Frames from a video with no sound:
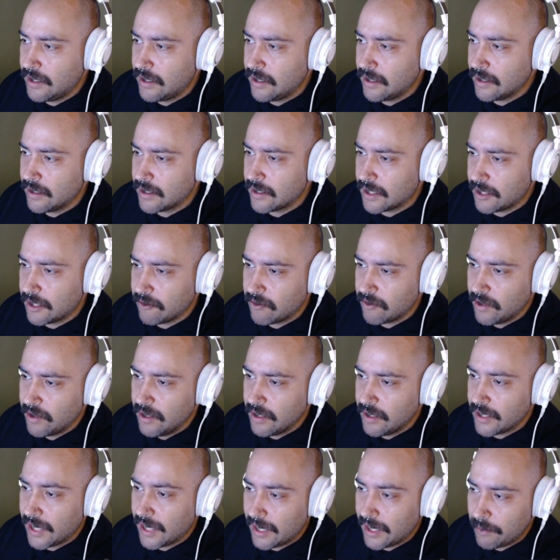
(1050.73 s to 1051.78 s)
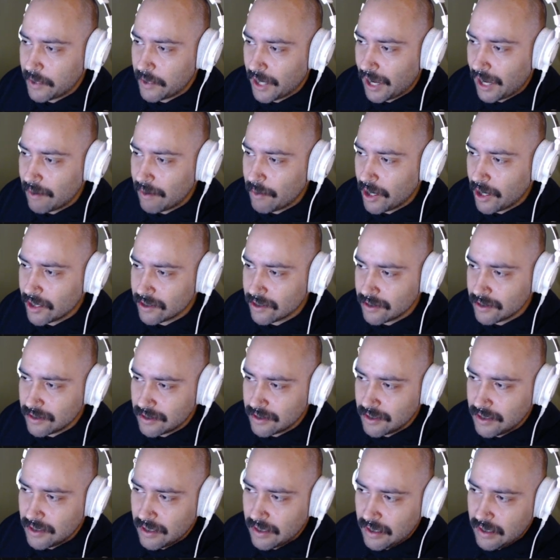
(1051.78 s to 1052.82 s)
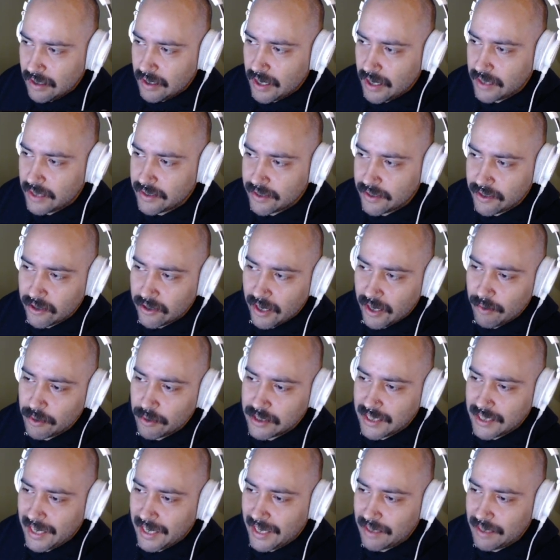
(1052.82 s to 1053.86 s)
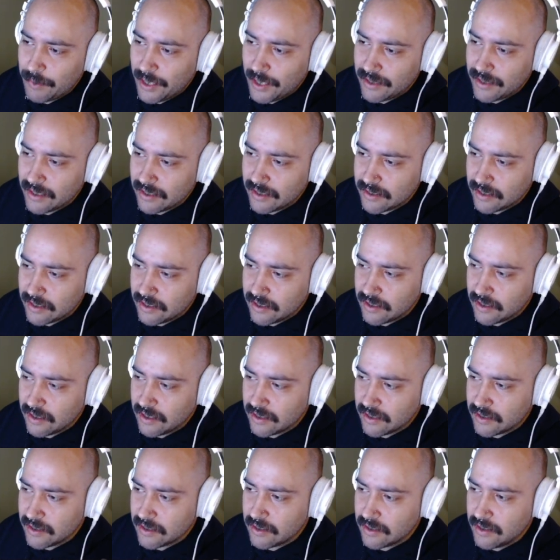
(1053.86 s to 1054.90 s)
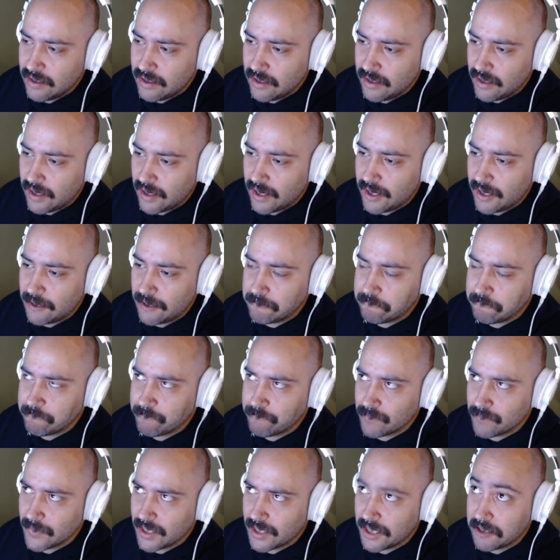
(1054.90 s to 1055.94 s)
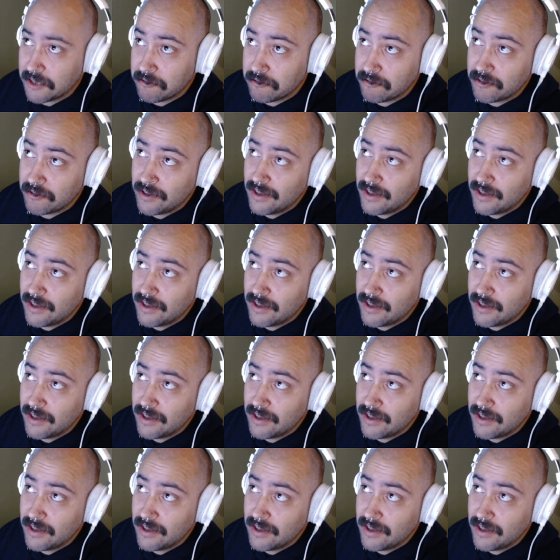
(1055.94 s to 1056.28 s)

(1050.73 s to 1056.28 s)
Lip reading: kind of canopy height model. And then they're able to animate this into this kind of